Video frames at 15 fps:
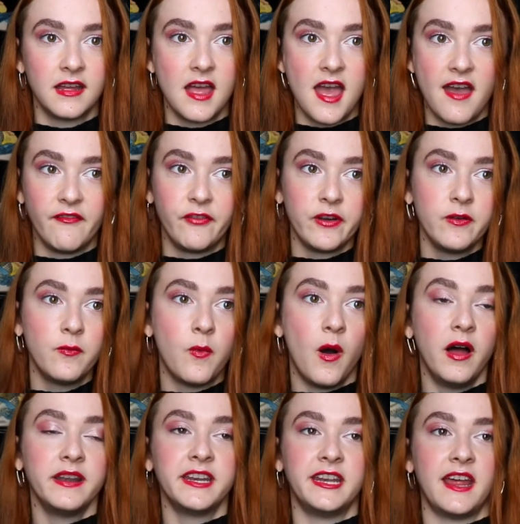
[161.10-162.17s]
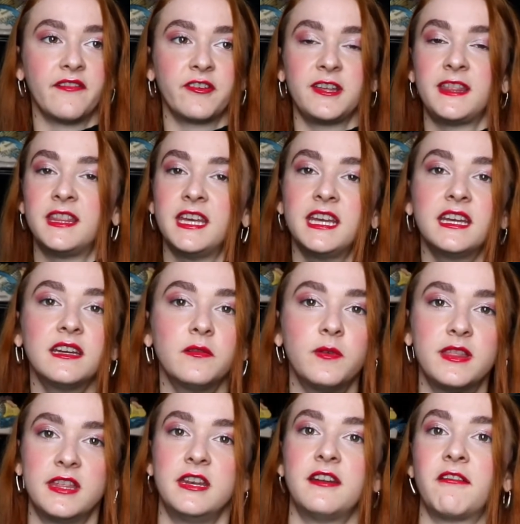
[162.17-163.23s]
everyone and everything
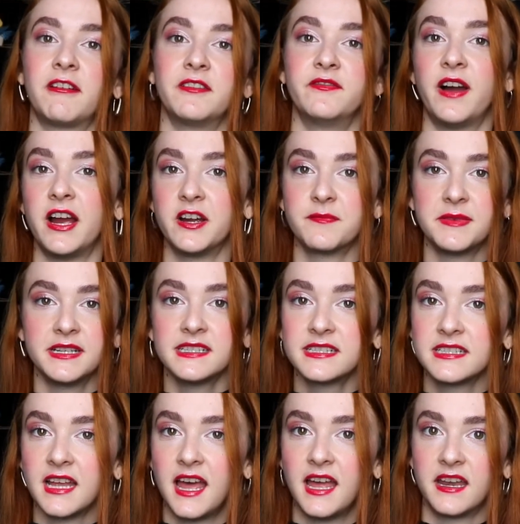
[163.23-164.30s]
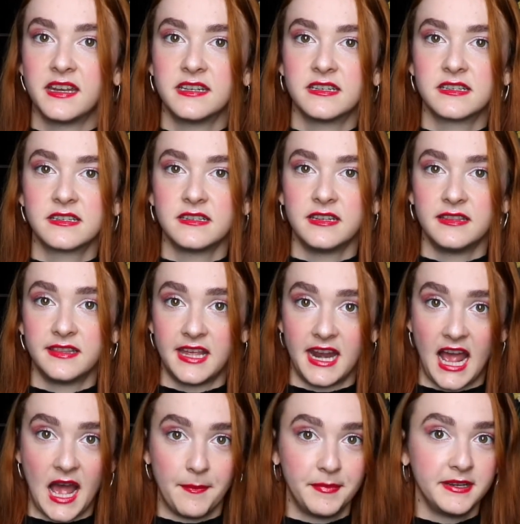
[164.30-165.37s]
within our environment and that
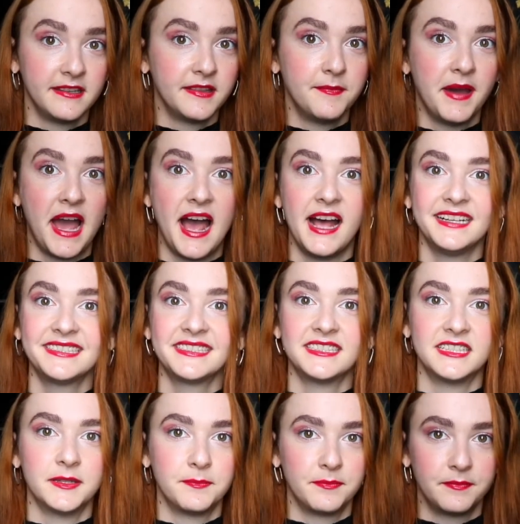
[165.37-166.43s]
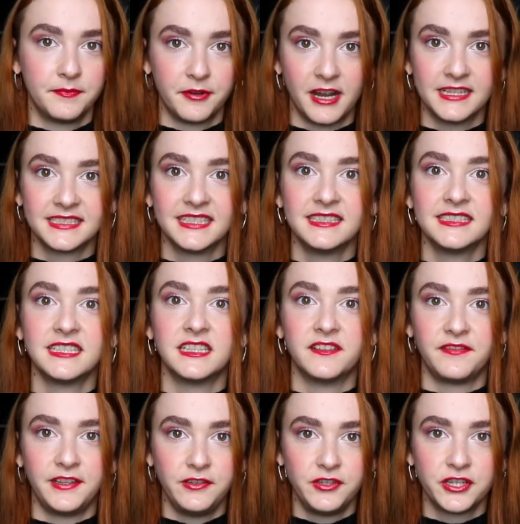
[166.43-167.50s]
happened in the past and the present and the
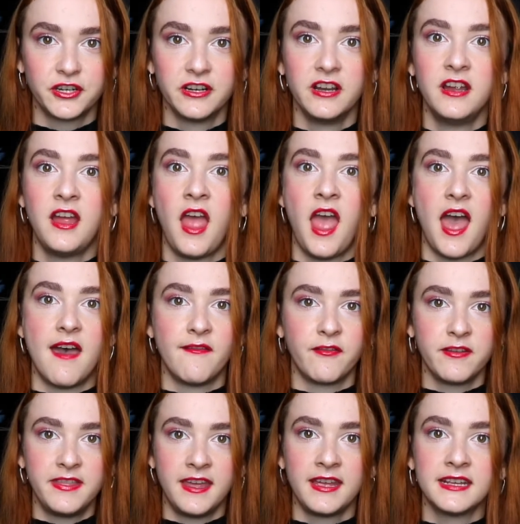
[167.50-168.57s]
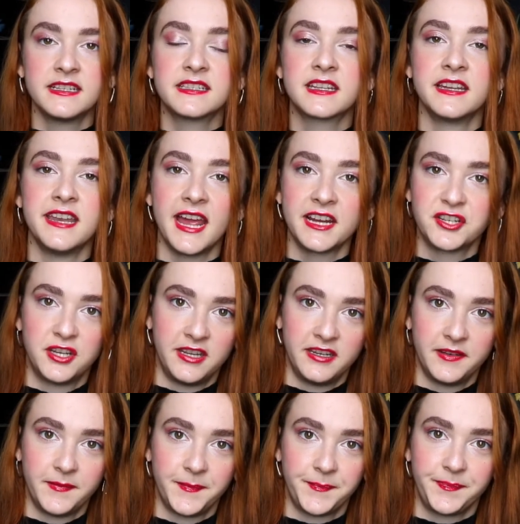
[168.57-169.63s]
future. Everything is connected.
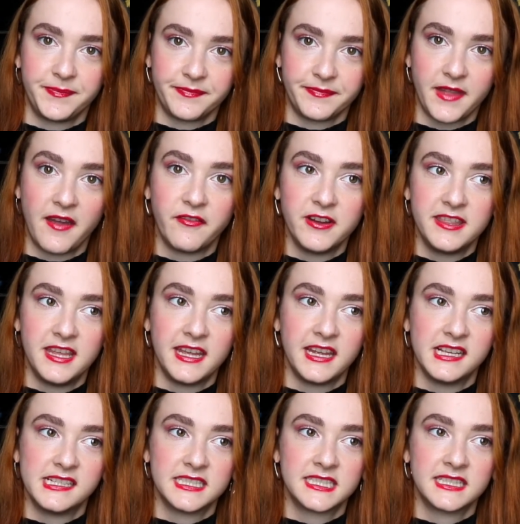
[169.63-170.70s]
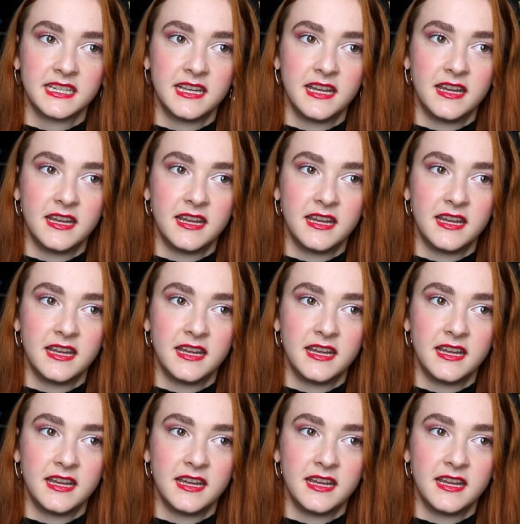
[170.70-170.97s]
Everything is,